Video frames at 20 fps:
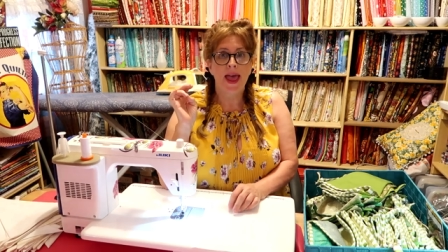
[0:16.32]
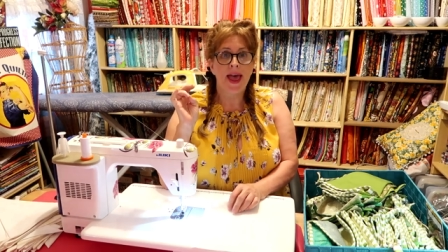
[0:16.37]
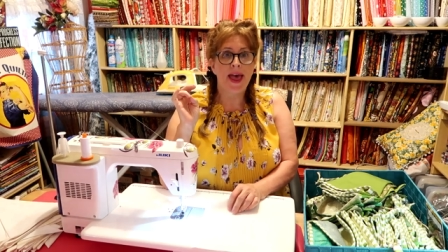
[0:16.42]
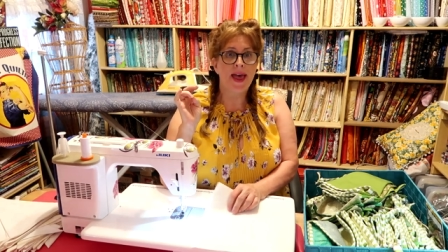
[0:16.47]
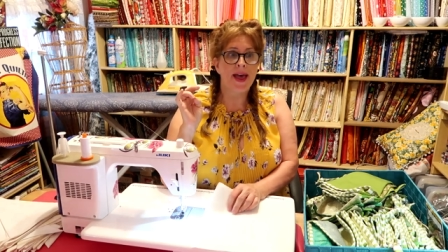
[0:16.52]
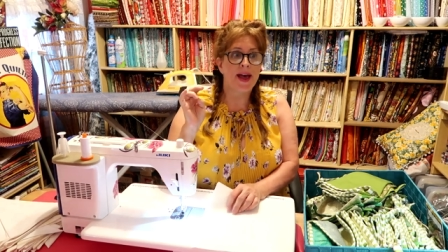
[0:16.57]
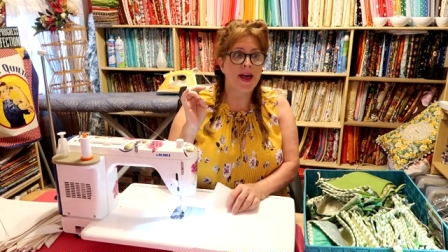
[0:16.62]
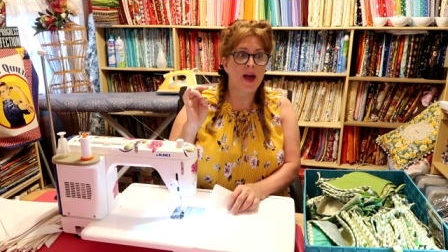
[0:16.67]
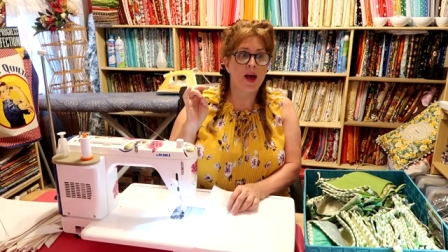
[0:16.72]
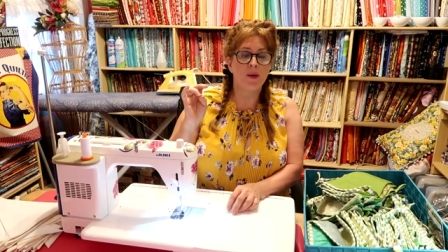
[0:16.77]

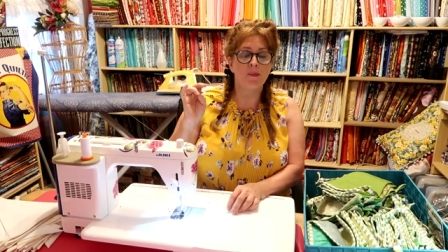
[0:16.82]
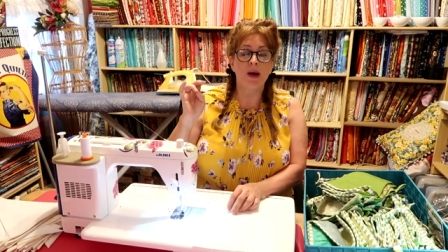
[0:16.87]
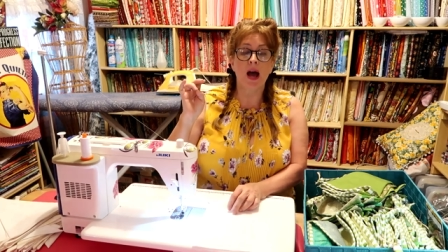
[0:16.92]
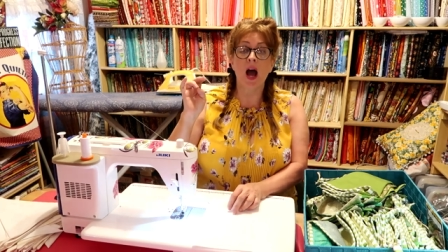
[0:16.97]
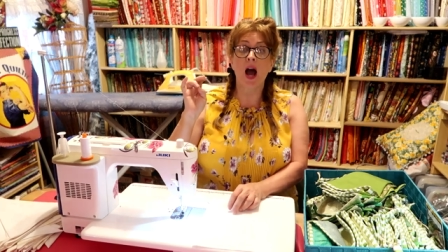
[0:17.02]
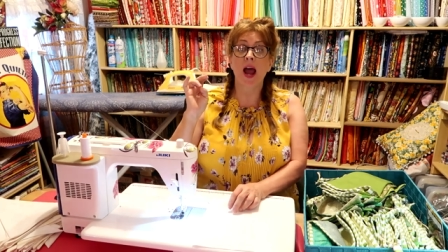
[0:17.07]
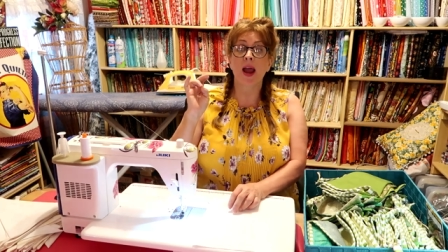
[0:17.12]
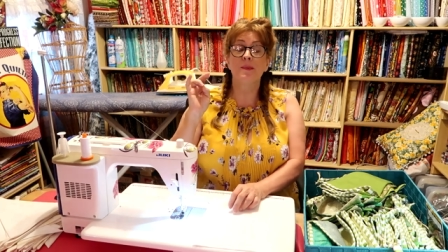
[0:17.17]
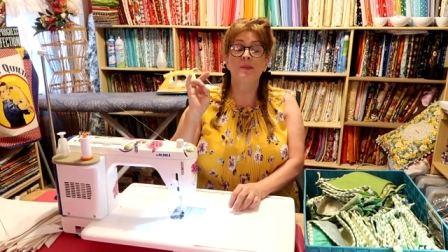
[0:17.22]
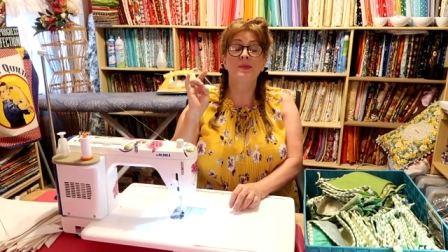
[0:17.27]
Um,
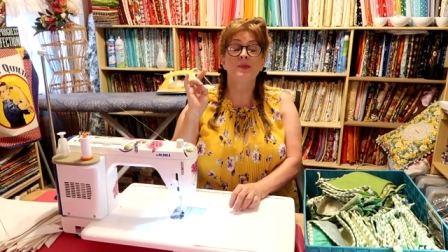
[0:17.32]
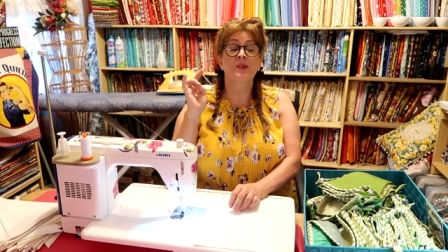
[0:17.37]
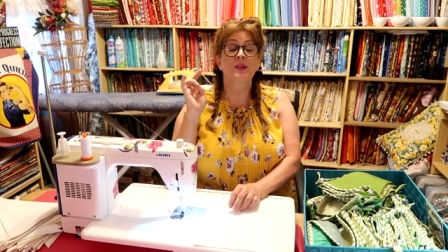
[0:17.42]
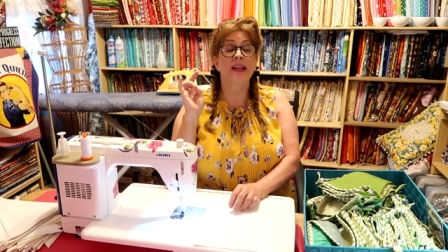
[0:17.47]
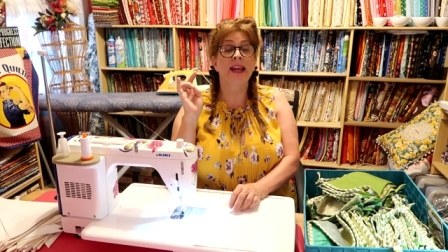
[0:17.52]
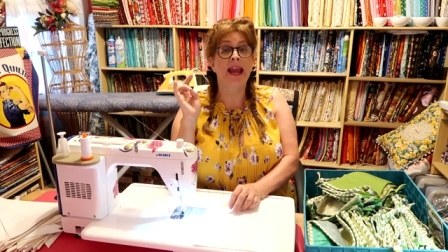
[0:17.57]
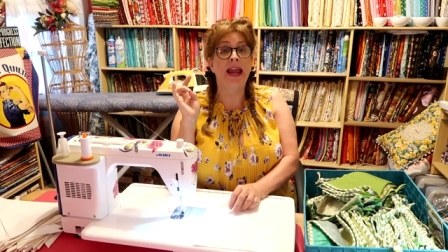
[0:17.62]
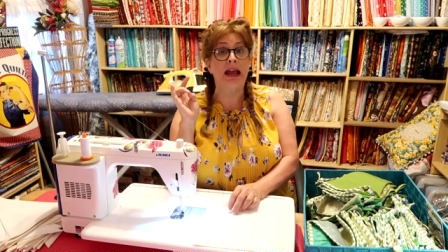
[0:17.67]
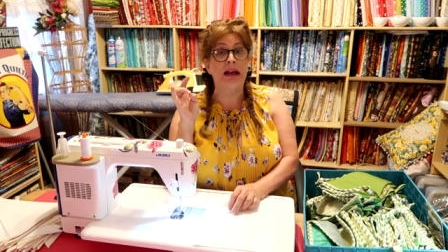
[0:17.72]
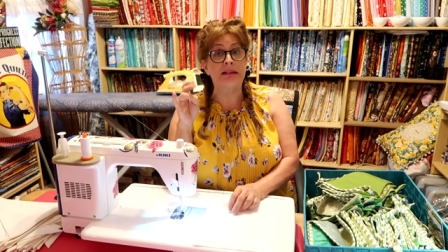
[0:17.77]
I'm
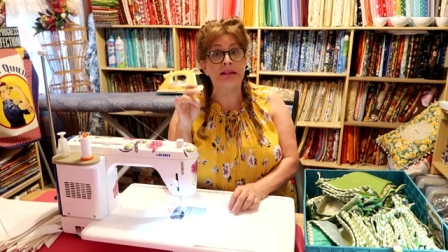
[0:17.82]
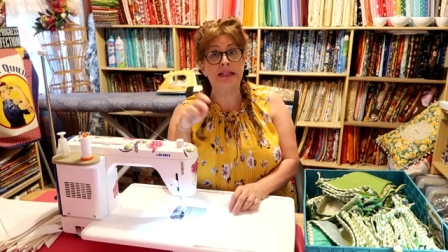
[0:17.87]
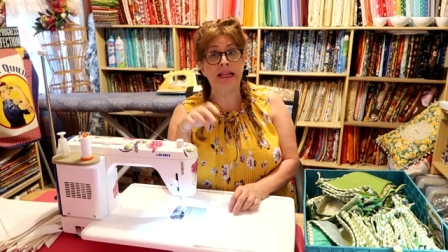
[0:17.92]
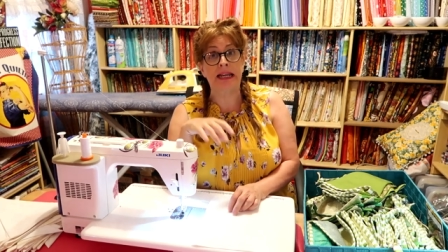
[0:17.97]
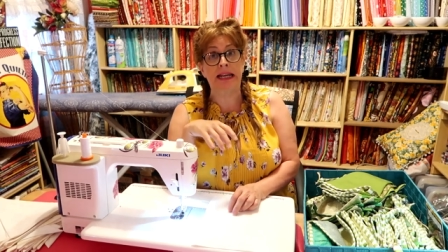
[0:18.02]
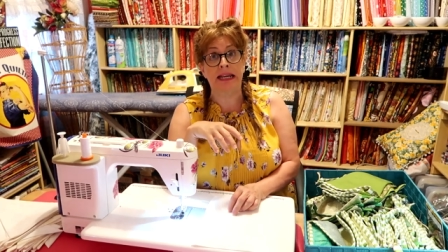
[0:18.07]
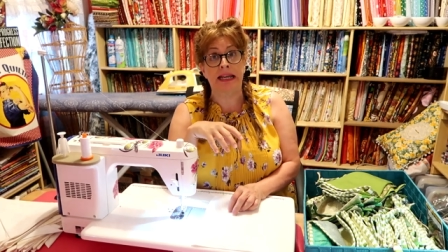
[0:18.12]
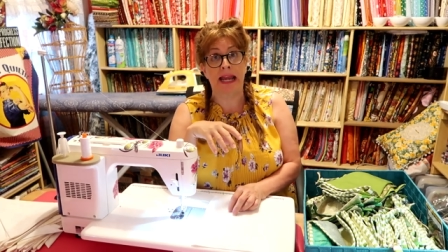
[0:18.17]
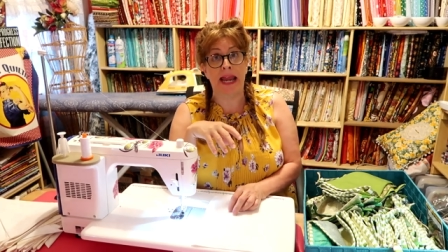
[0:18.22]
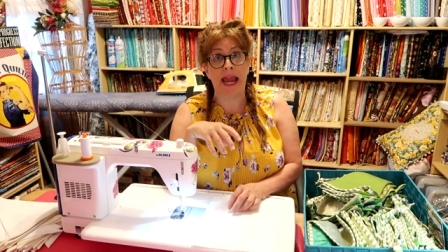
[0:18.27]

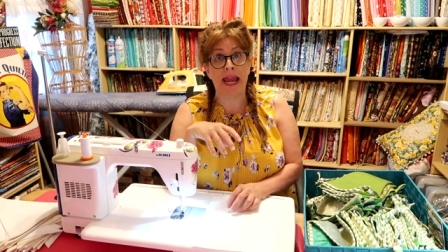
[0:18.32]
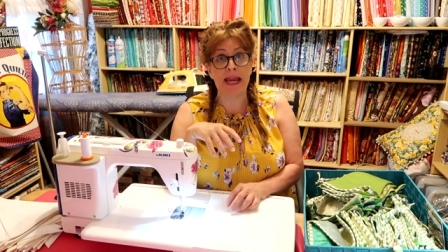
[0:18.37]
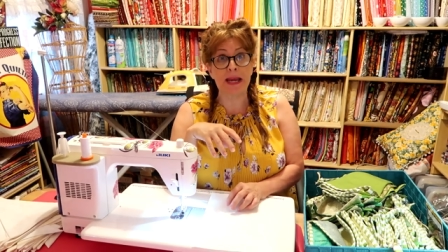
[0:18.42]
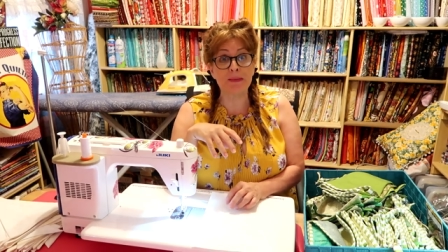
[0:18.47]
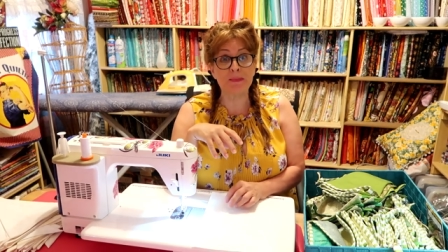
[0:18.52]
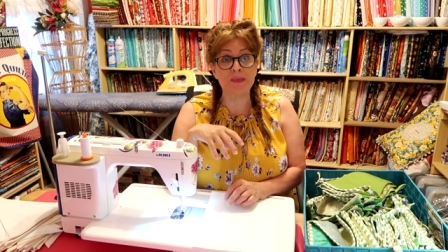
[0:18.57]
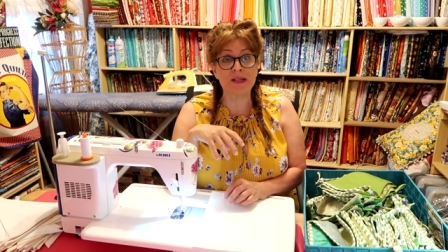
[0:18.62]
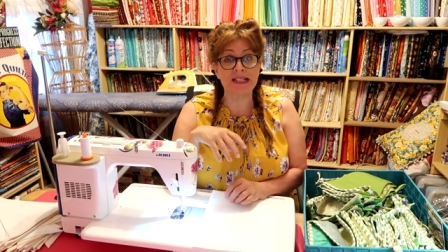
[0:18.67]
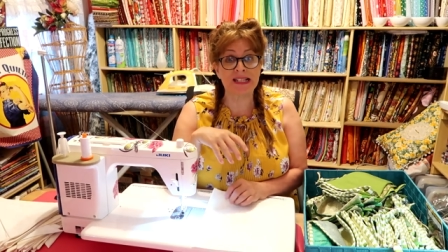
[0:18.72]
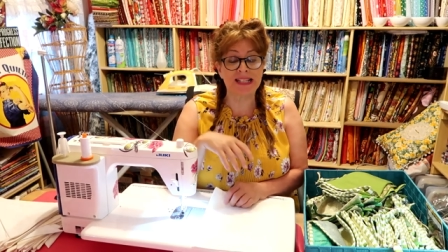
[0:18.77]
counting
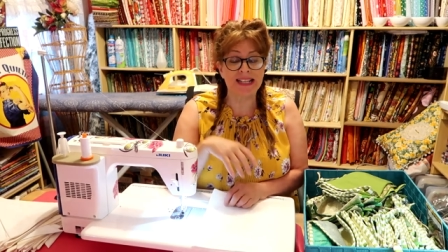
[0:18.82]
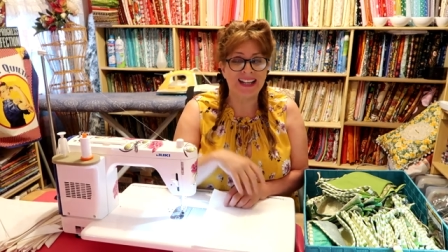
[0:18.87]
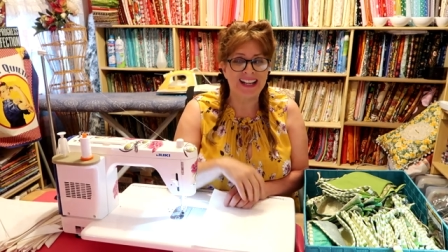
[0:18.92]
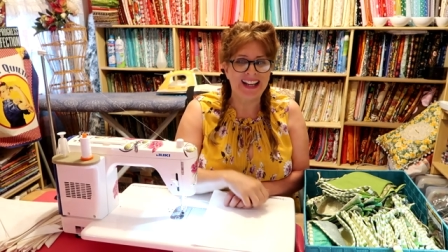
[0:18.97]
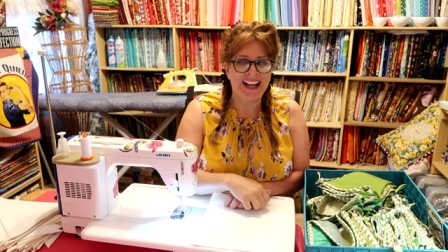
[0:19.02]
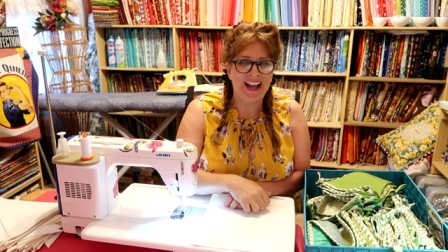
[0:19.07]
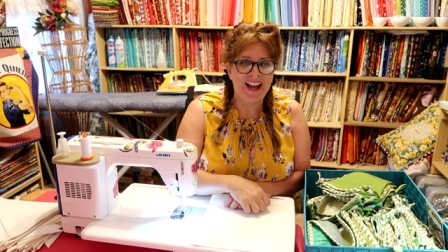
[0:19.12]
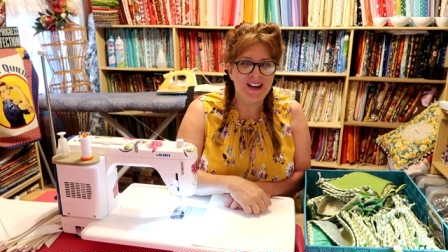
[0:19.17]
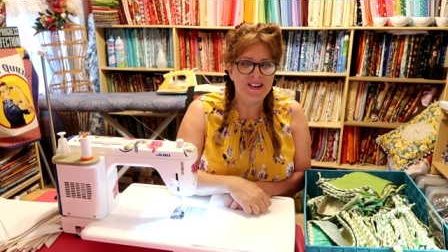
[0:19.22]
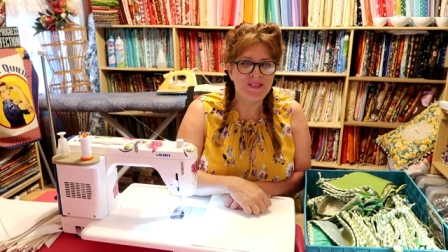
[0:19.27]
names
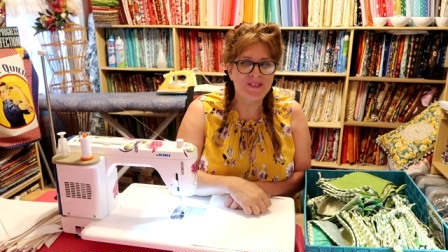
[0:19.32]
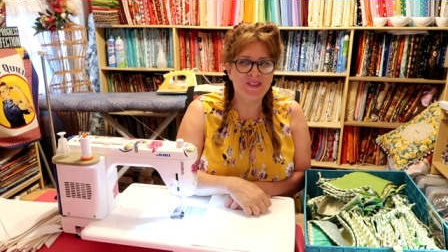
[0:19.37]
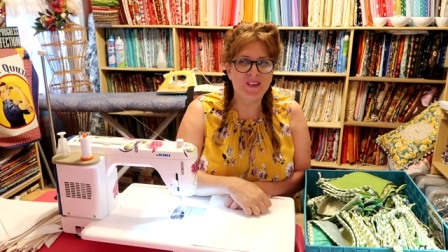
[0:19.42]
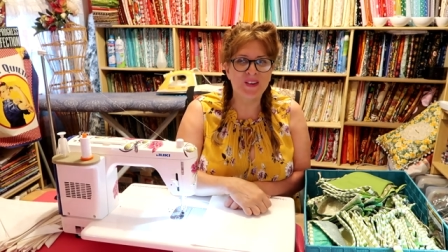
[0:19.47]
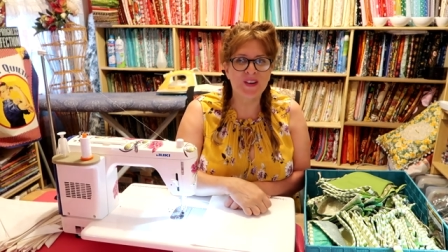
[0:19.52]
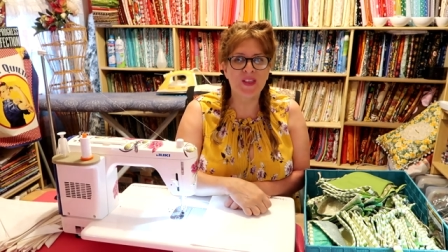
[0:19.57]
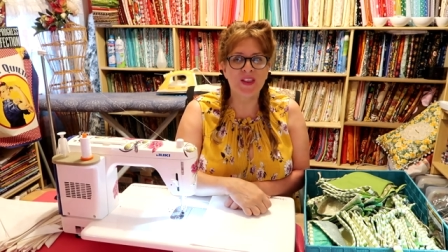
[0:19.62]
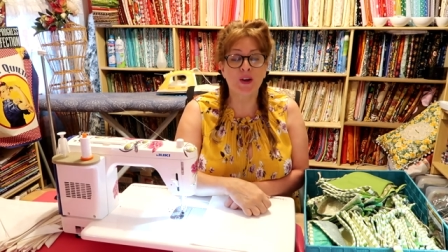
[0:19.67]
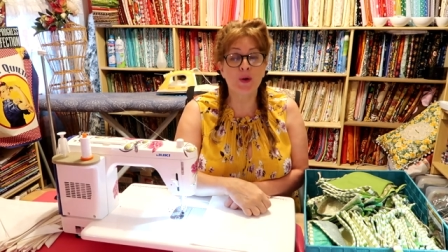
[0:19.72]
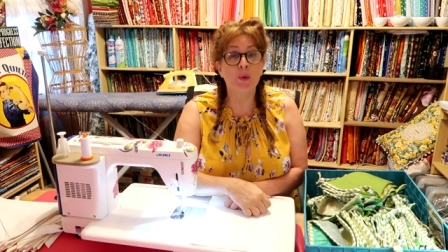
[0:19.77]

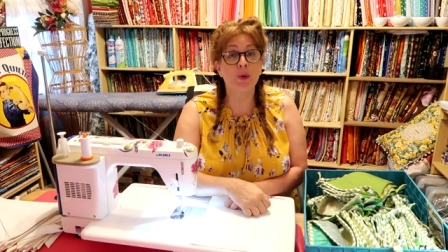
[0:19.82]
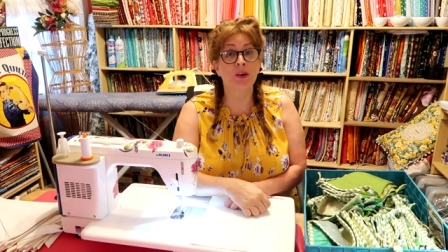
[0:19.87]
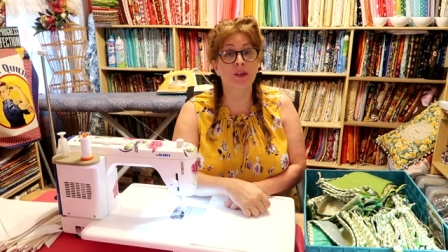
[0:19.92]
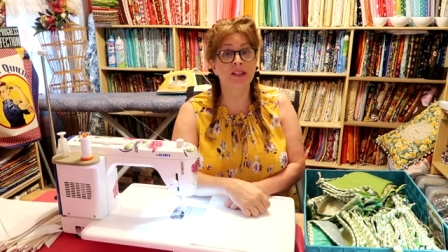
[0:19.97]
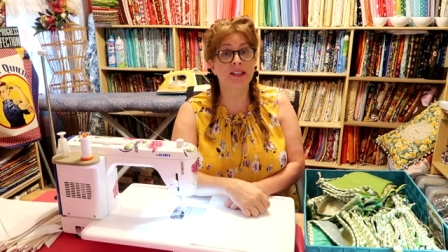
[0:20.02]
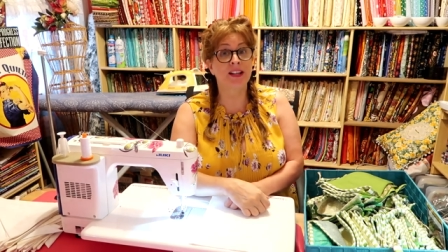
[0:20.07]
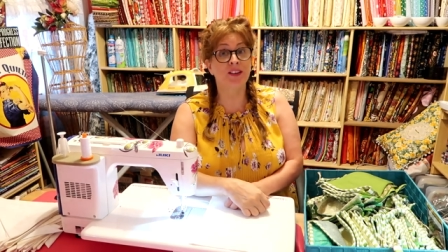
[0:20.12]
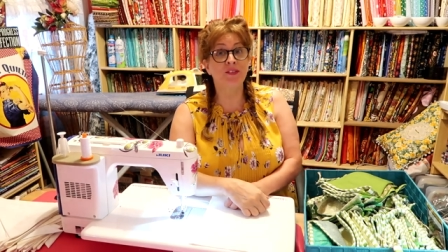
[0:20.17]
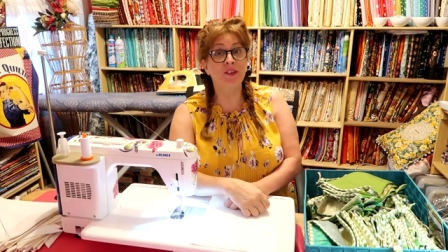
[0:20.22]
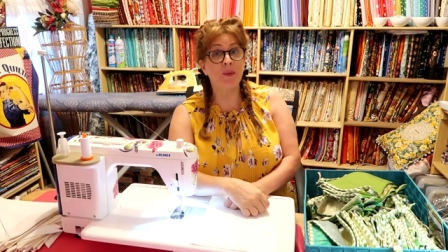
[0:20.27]
for the
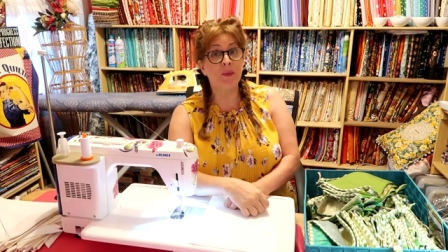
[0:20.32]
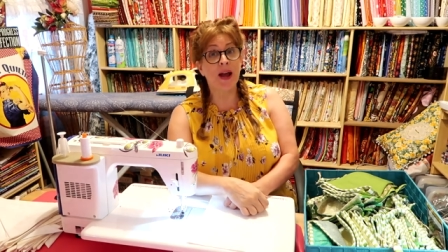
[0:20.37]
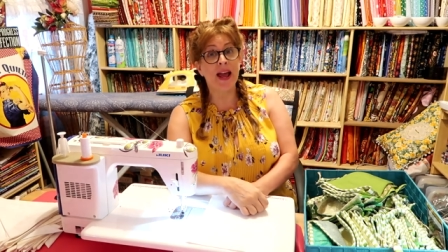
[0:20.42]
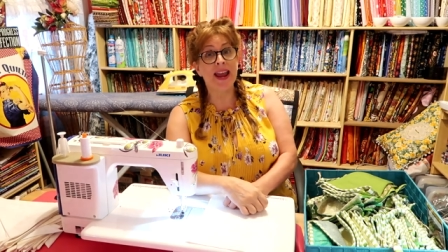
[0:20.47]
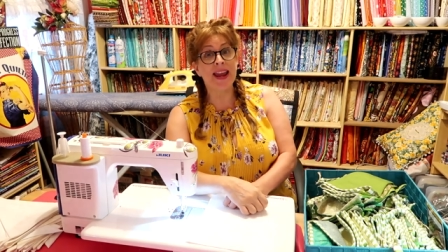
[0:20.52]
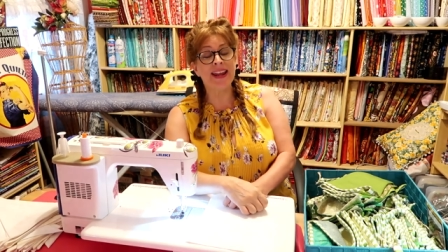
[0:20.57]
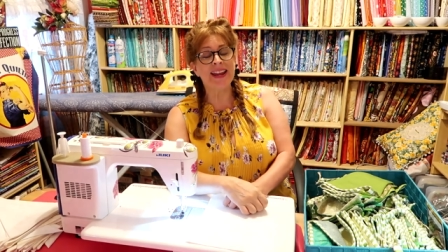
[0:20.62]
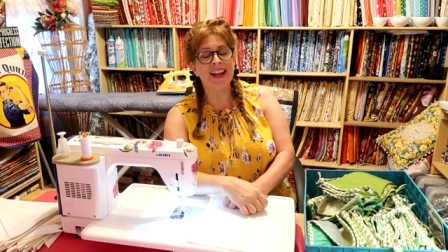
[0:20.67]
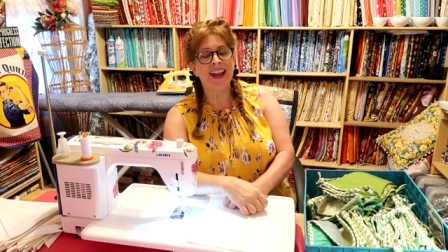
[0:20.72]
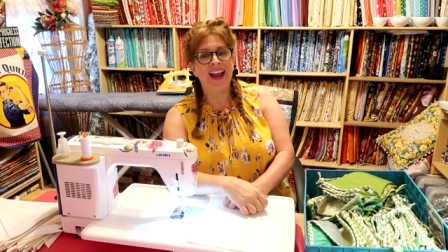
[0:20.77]
quilt
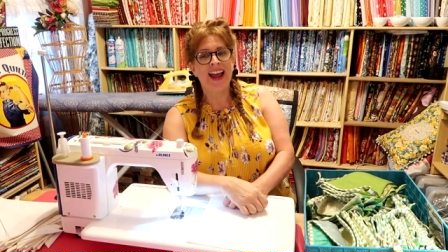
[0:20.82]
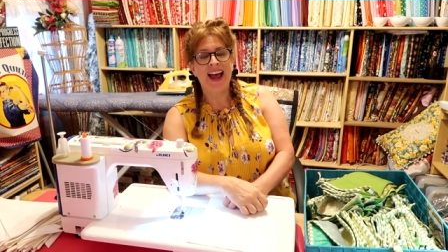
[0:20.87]
giveaway.